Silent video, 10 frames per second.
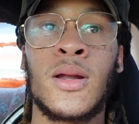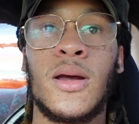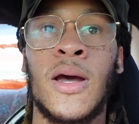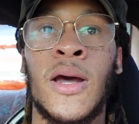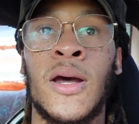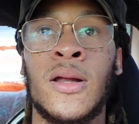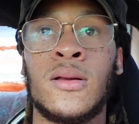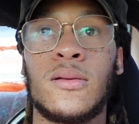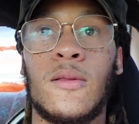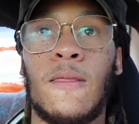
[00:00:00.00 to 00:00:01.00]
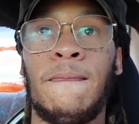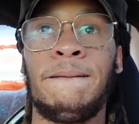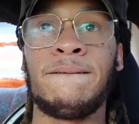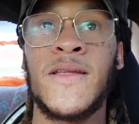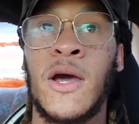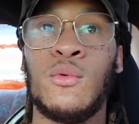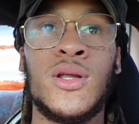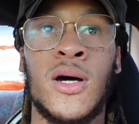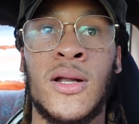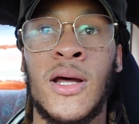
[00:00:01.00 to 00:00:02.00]
And yeah, we
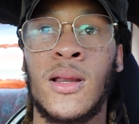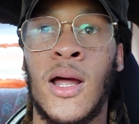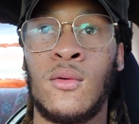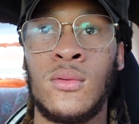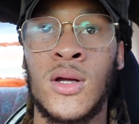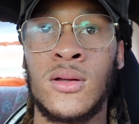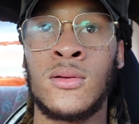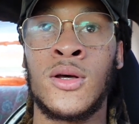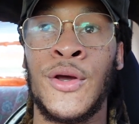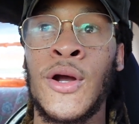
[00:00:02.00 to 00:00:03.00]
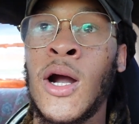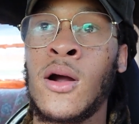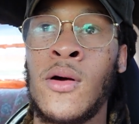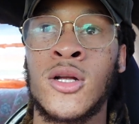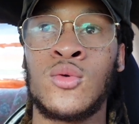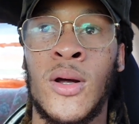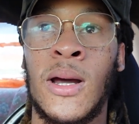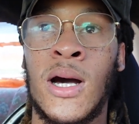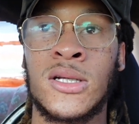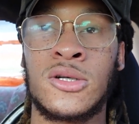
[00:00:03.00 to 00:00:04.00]
done that like the year I graduated
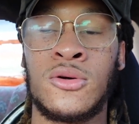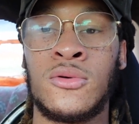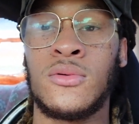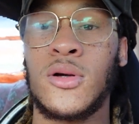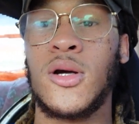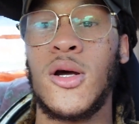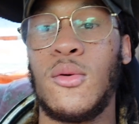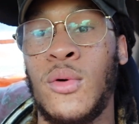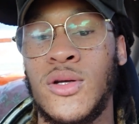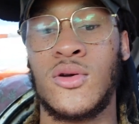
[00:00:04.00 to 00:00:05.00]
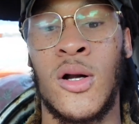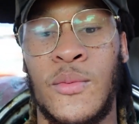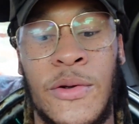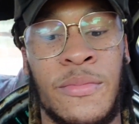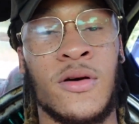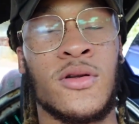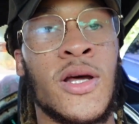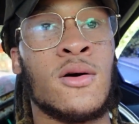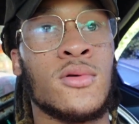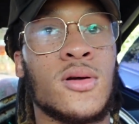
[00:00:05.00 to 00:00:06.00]
high school. We started rebuilding
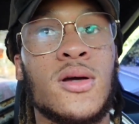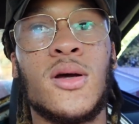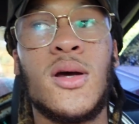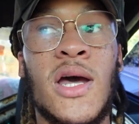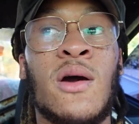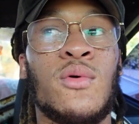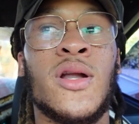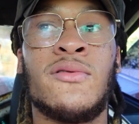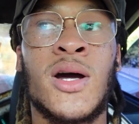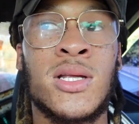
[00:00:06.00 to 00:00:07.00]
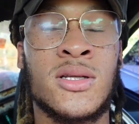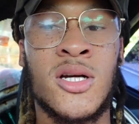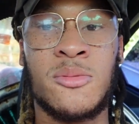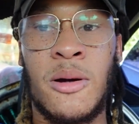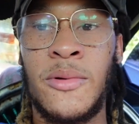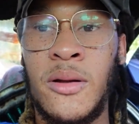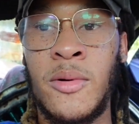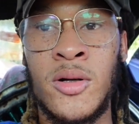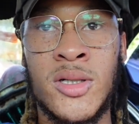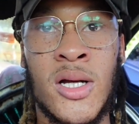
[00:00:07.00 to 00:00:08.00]
that one, and we never got to touch my mini
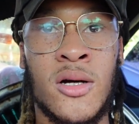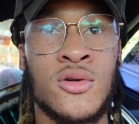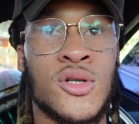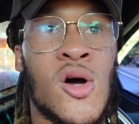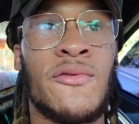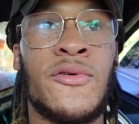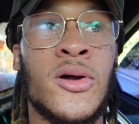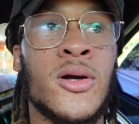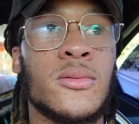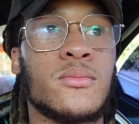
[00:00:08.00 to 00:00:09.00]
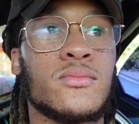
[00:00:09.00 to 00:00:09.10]
motorcycle. So I figured,